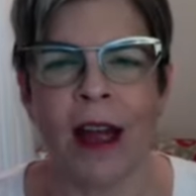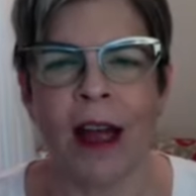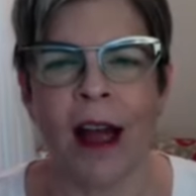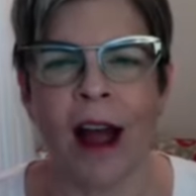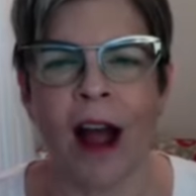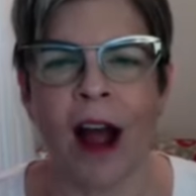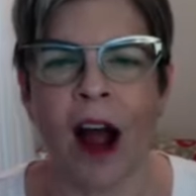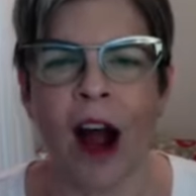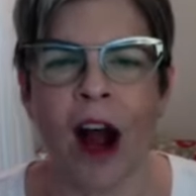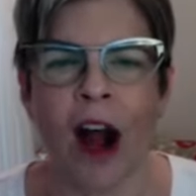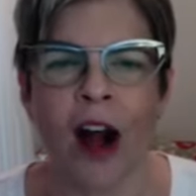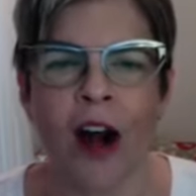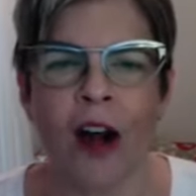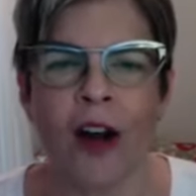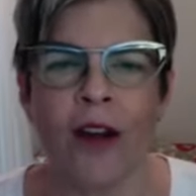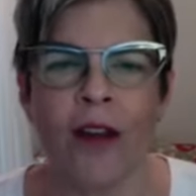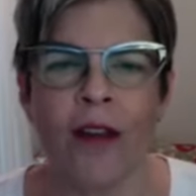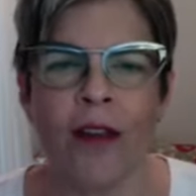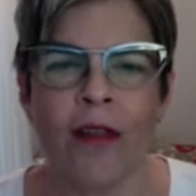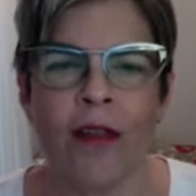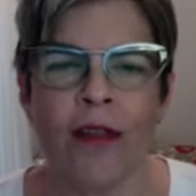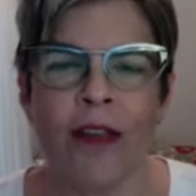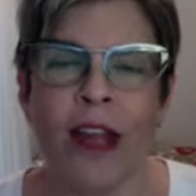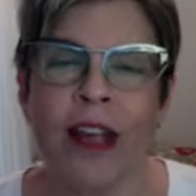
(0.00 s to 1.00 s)
are
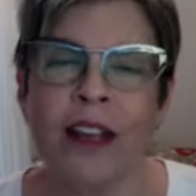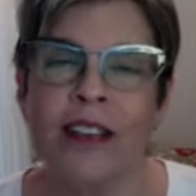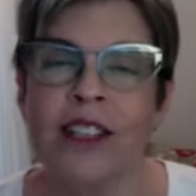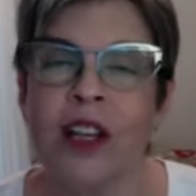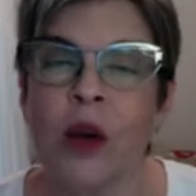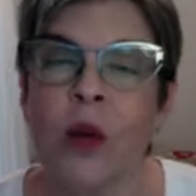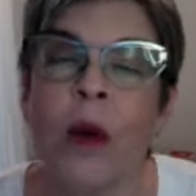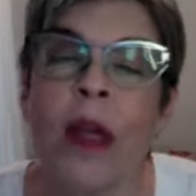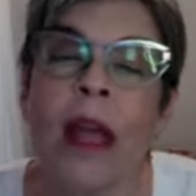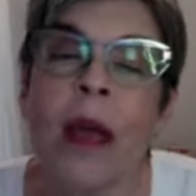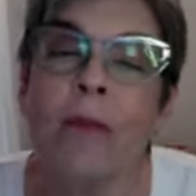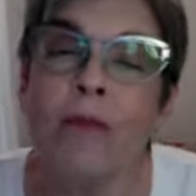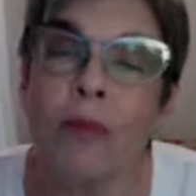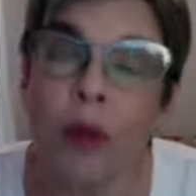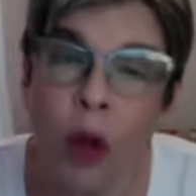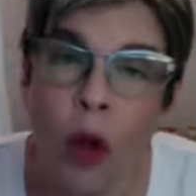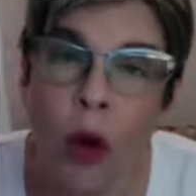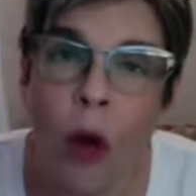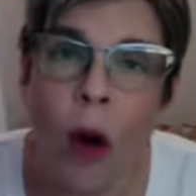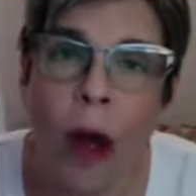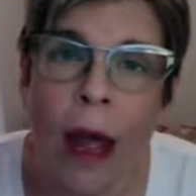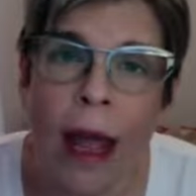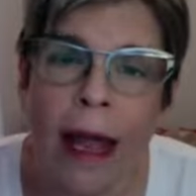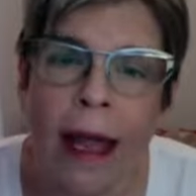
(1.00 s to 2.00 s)
things that we
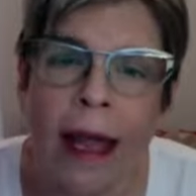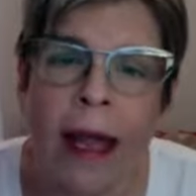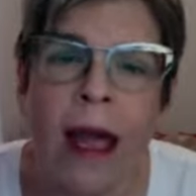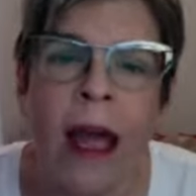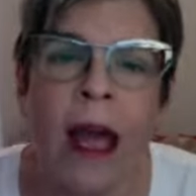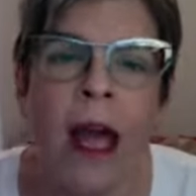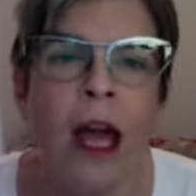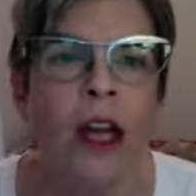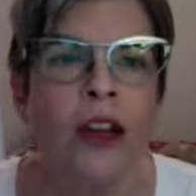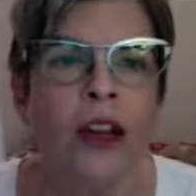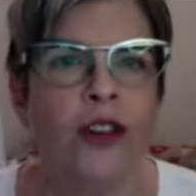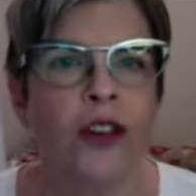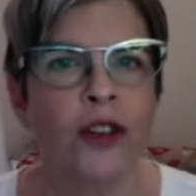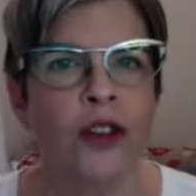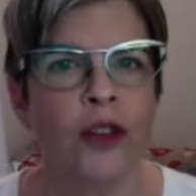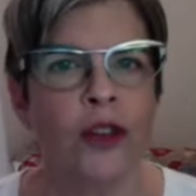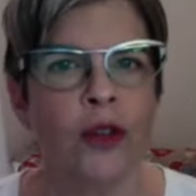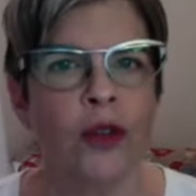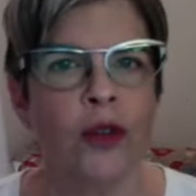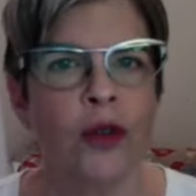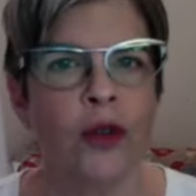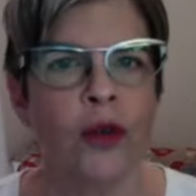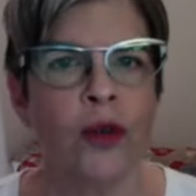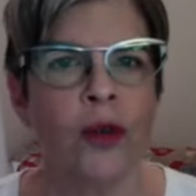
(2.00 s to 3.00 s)
employ
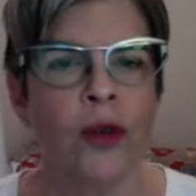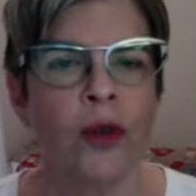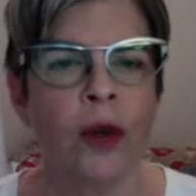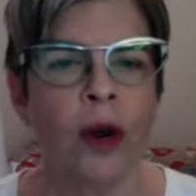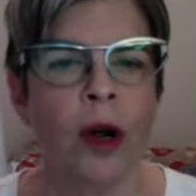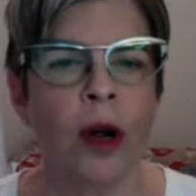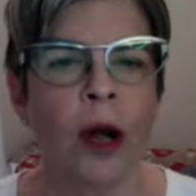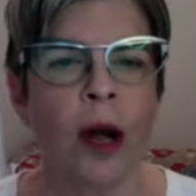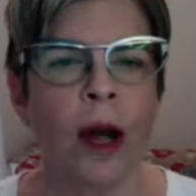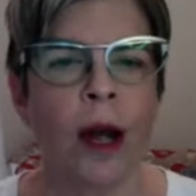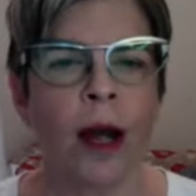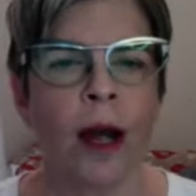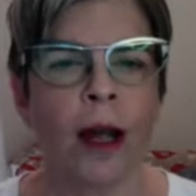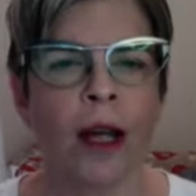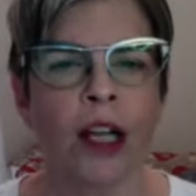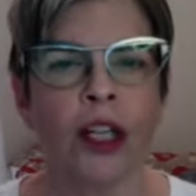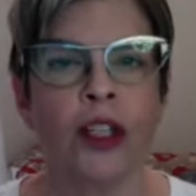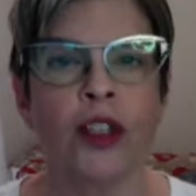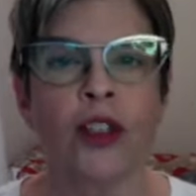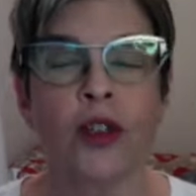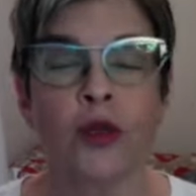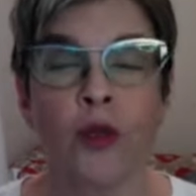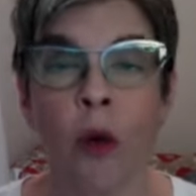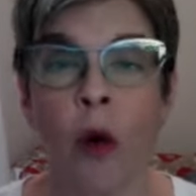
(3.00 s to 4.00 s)
to
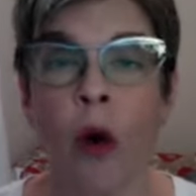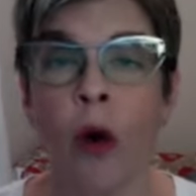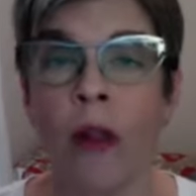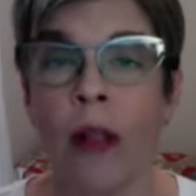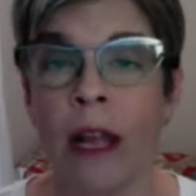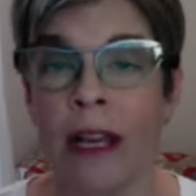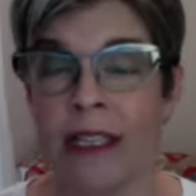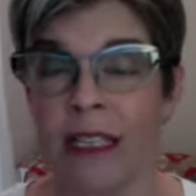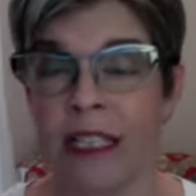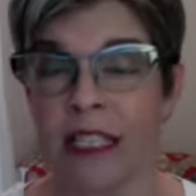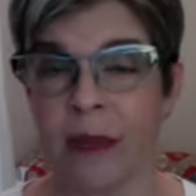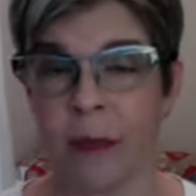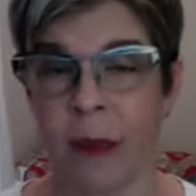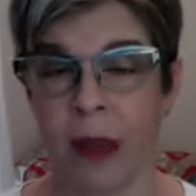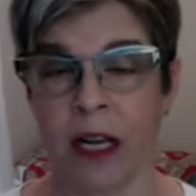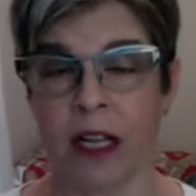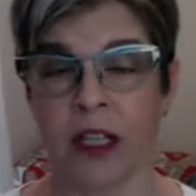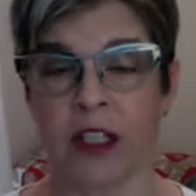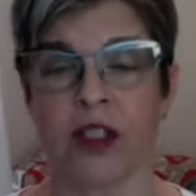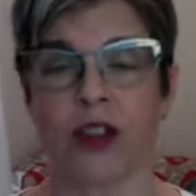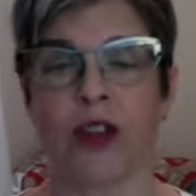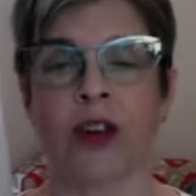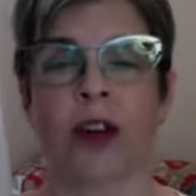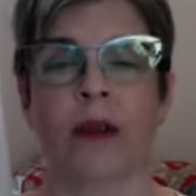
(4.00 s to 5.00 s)
control anticipated
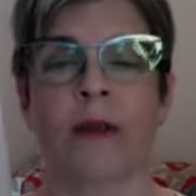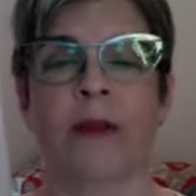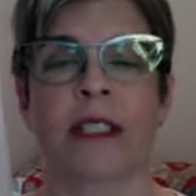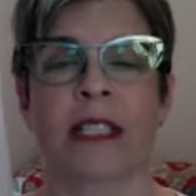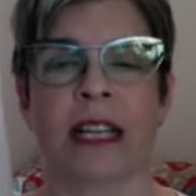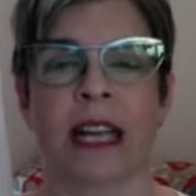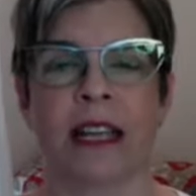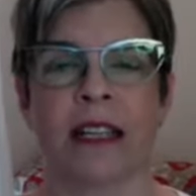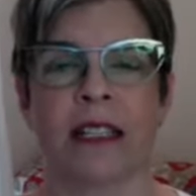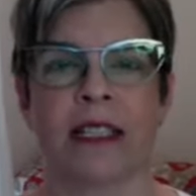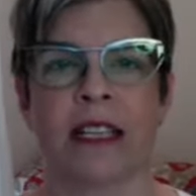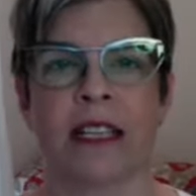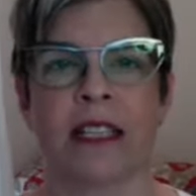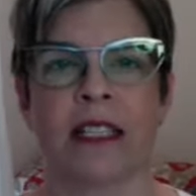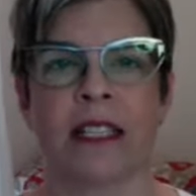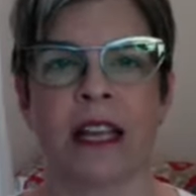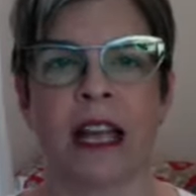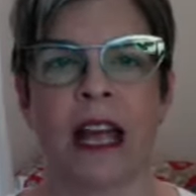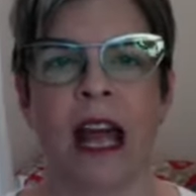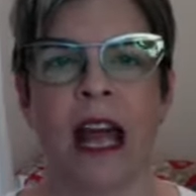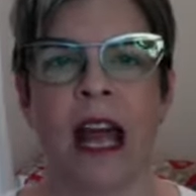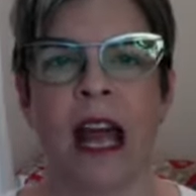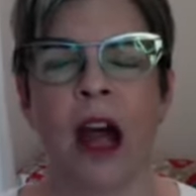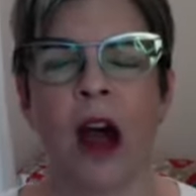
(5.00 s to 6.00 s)
circumstances
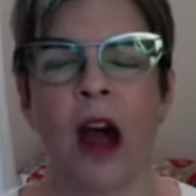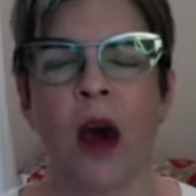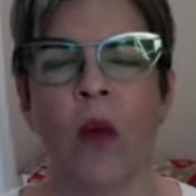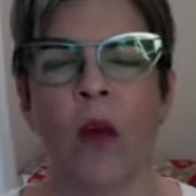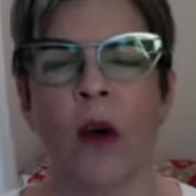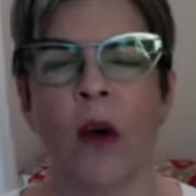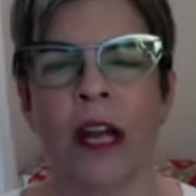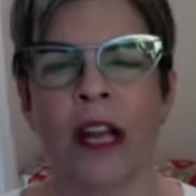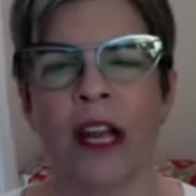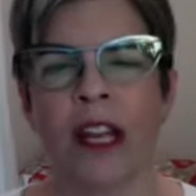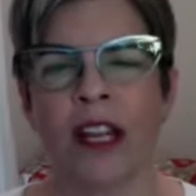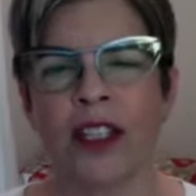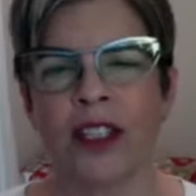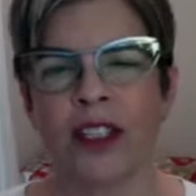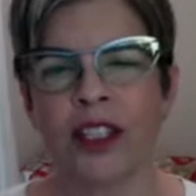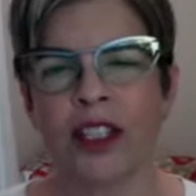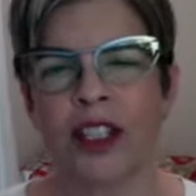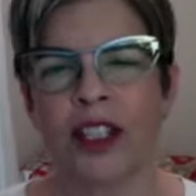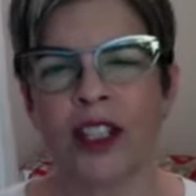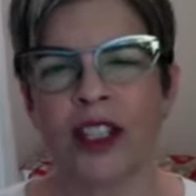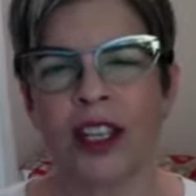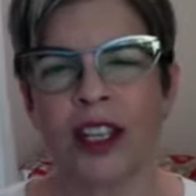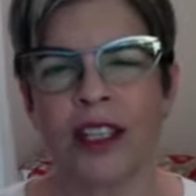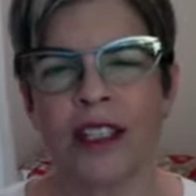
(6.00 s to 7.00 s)

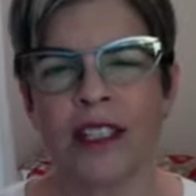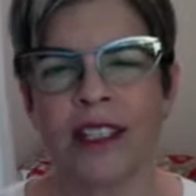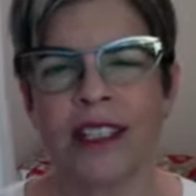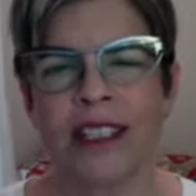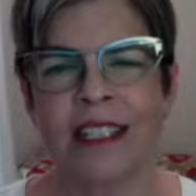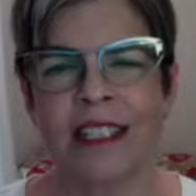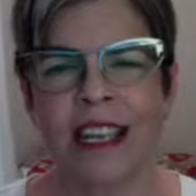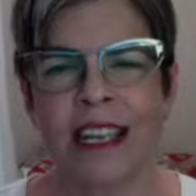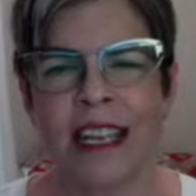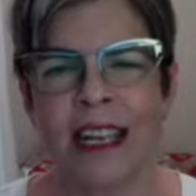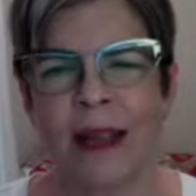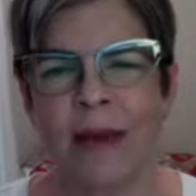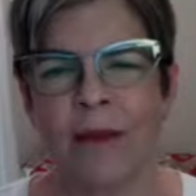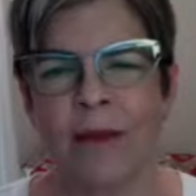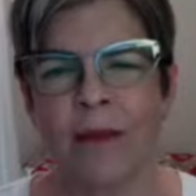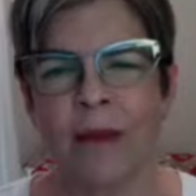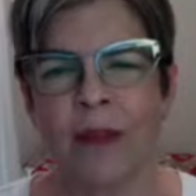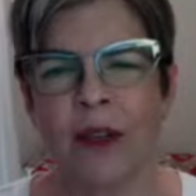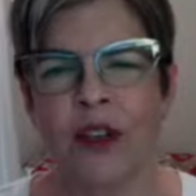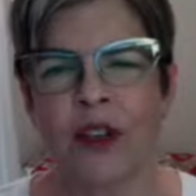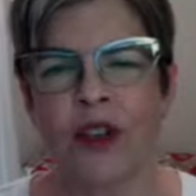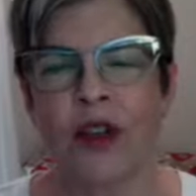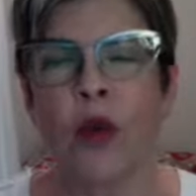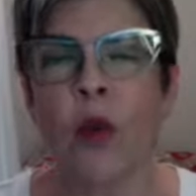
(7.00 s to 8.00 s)
which seem
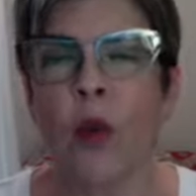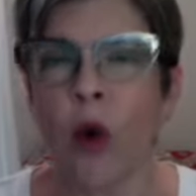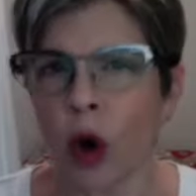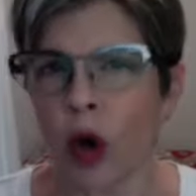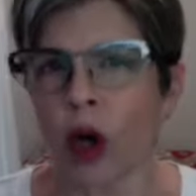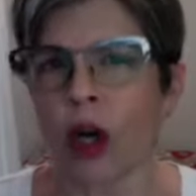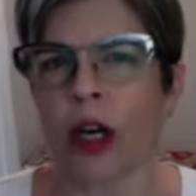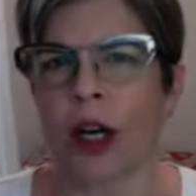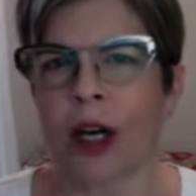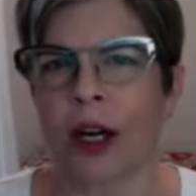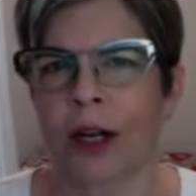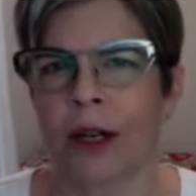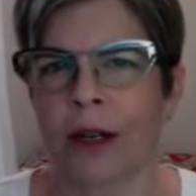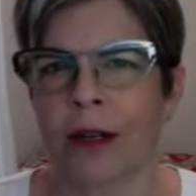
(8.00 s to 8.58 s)
to work,